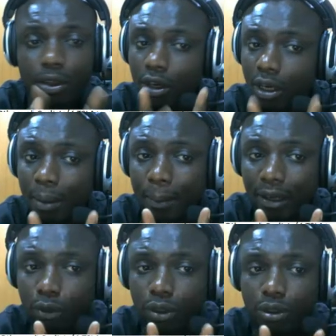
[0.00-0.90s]
Remember the
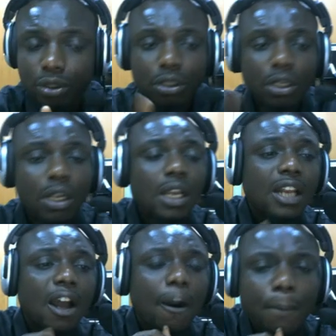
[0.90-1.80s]
question.
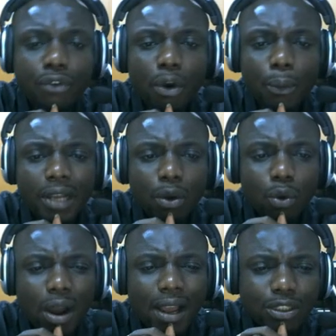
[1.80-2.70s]
Now before we can
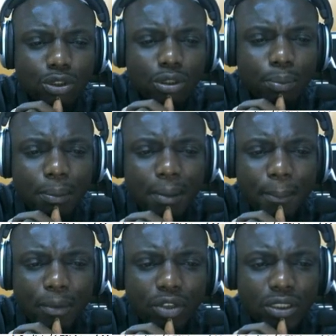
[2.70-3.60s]
go ahead to implement
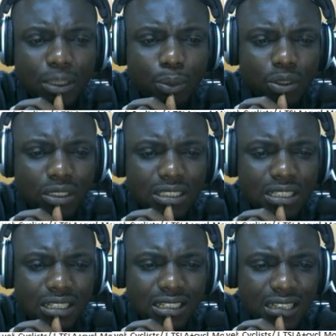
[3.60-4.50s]
pivot table in this
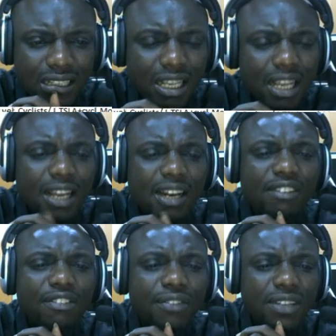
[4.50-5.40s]
data set, the
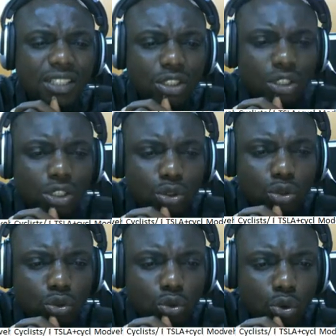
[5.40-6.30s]
first thing you need to
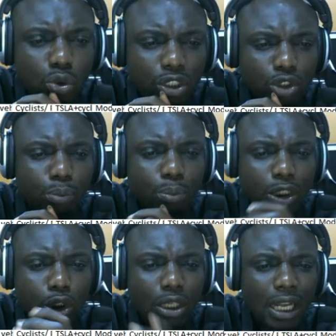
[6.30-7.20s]
do is to make
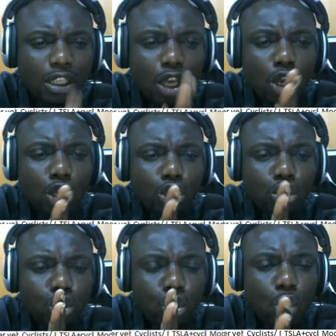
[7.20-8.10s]
sure that
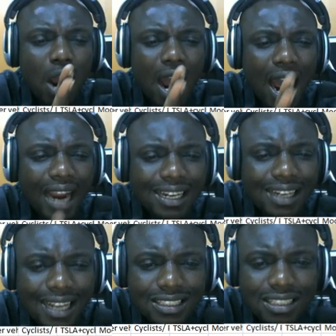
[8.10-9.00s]
you
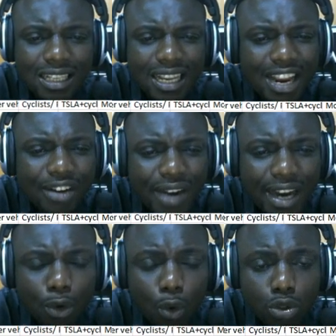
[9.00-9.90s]
highlight the area
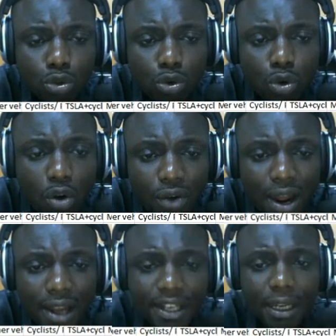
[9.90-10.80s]
you want to
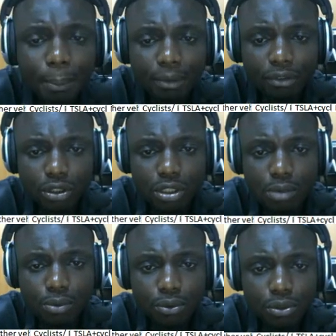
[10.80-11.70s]
cover in the pivot
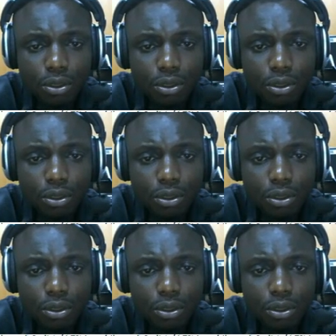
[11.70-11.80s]
tables.